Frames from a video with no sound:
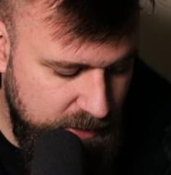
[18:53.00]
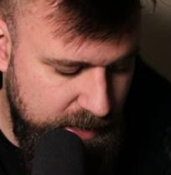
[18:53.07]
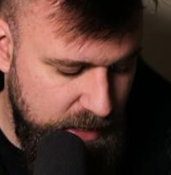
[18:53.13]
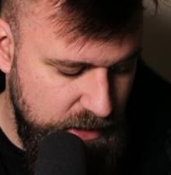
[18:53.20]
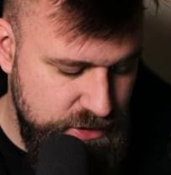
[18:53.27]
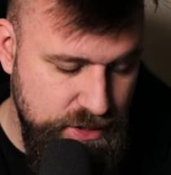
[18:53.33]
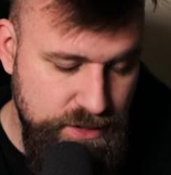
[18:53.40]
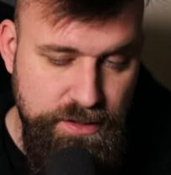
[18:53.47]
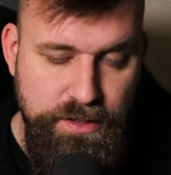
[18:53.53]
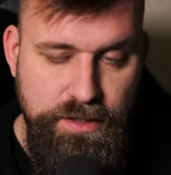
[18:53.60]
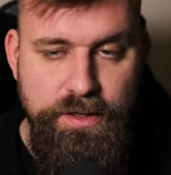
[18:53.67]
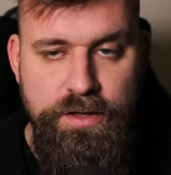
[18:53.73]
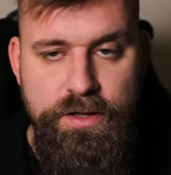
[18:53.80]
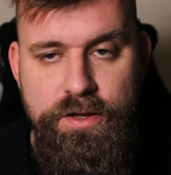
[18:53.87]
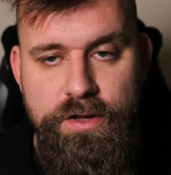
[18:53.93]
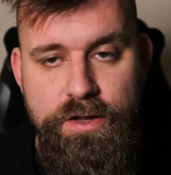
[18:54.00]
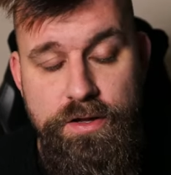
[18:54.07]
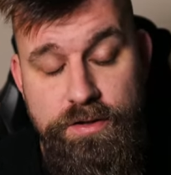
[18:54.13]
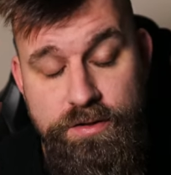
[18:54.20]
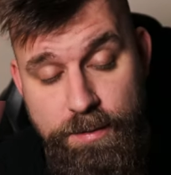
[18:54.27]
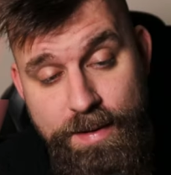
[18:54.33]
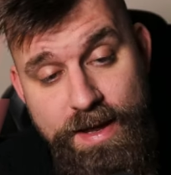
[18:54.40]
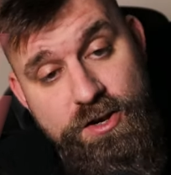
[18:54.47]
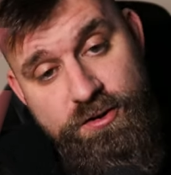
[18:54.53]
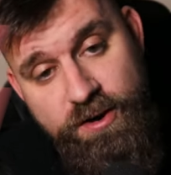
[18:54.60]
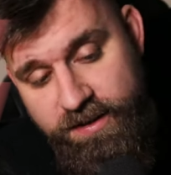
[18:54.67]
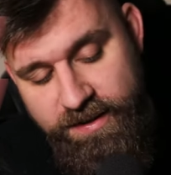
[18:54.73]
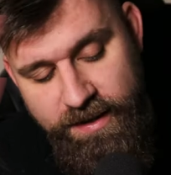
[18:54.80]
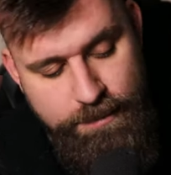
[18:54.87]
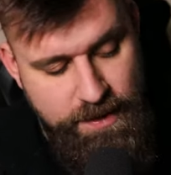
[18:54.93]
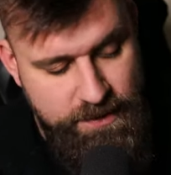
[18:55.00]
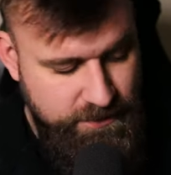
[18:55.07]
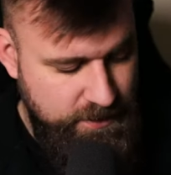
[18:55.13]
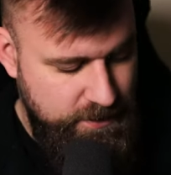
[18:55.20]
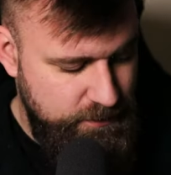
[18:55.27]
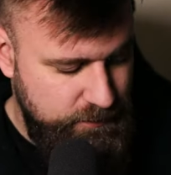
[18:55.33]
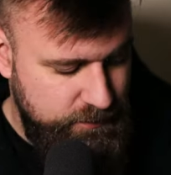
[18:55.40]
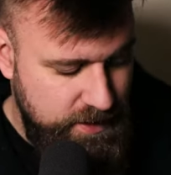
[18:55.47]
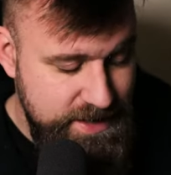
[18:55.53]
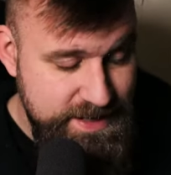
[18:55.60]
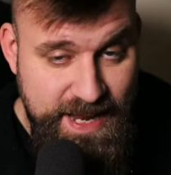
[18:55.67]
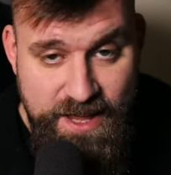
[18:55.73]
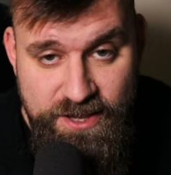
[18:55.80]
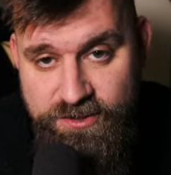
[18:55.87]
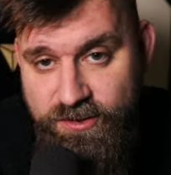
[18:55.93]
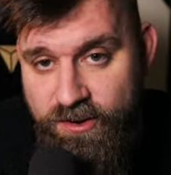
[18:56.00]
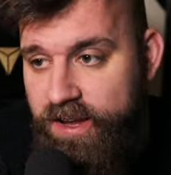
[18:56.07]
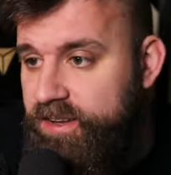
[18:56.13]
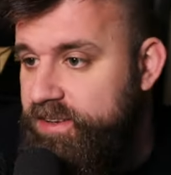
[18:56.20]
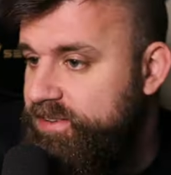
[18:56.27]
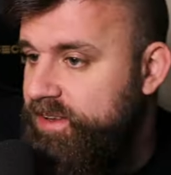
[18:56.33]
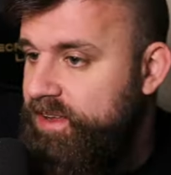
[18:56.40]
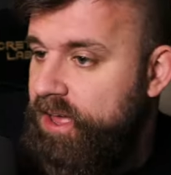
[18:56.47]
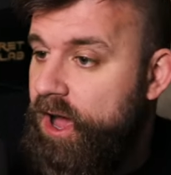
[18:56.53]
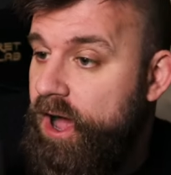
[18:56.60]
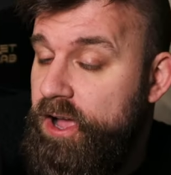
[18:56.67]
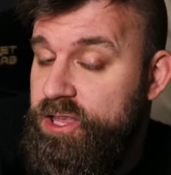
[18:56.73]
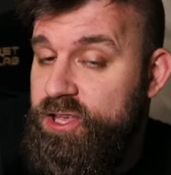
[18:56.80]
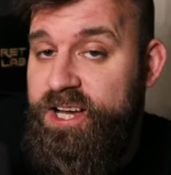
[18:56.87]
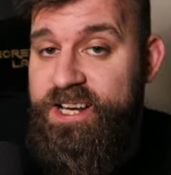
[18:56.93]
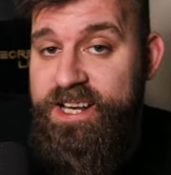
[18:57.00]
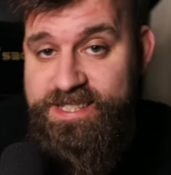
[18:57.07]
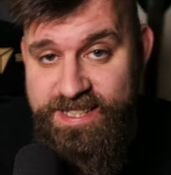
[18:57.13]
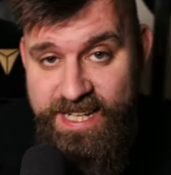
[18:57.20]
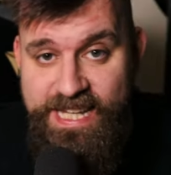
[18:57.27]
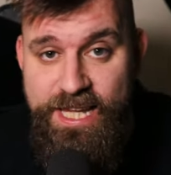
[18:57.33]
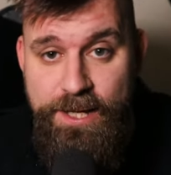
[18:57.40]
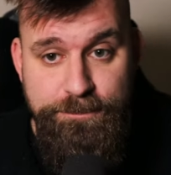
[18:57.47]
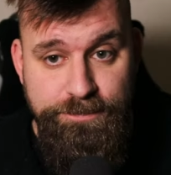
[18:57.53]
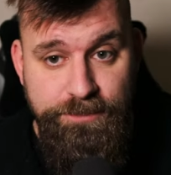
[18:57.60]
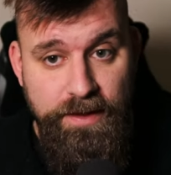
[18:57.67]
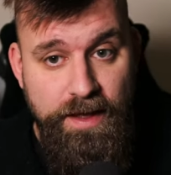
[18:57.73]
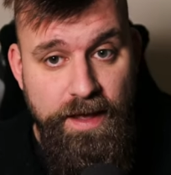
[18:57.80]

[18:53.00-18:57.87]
action. Some interesting missiles. Death strikes, you're going to see them.